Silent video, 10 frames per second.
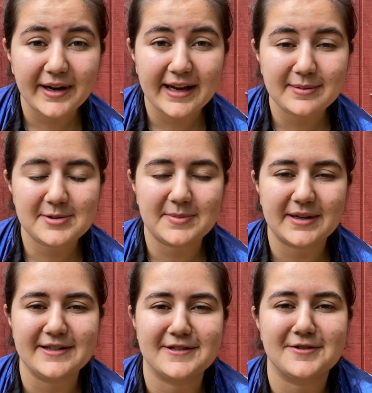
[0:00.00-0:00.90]
cams
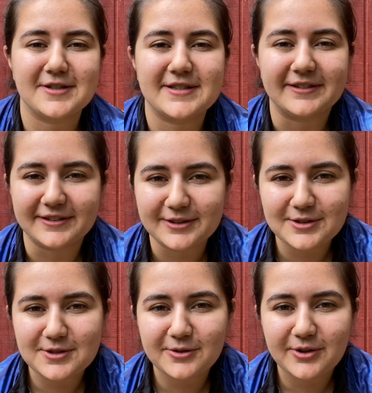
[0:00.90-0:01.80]
because they're just a little
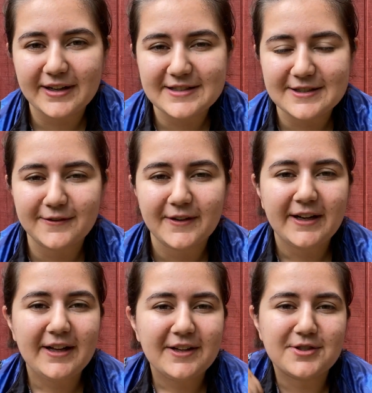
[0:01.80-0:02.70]
too aggressive.
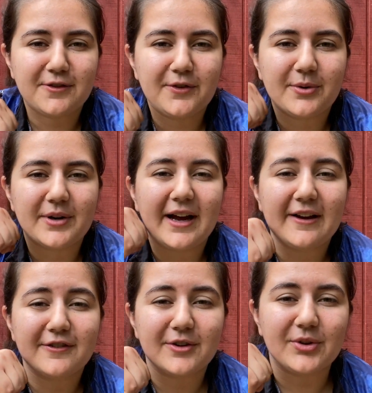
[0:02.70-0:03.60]
So if you were to
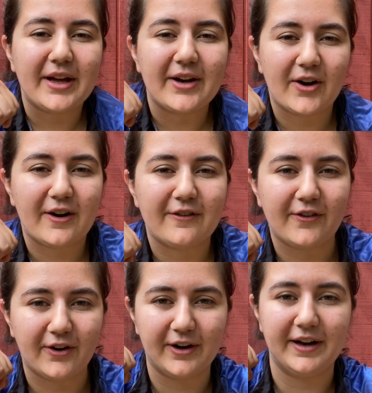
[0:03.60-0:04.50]
ever let
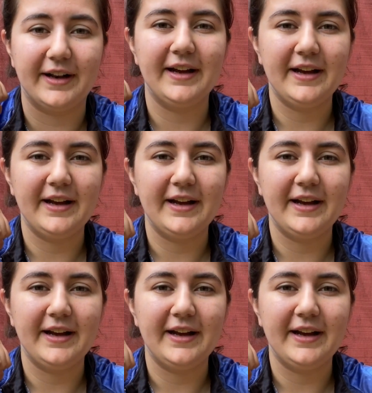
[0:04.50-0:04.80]
off on,